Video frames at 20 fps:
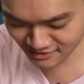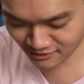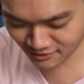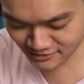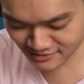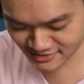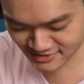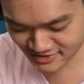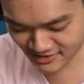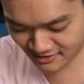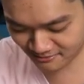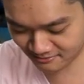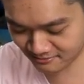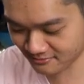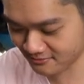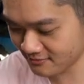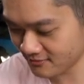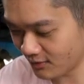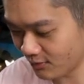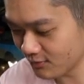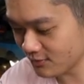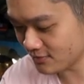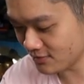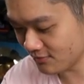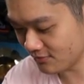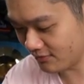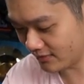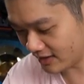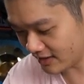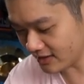Concept, also
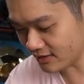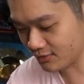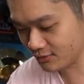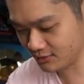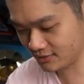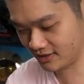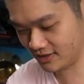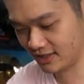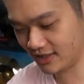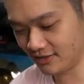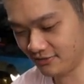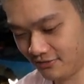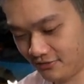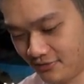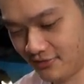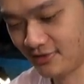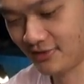very good gift,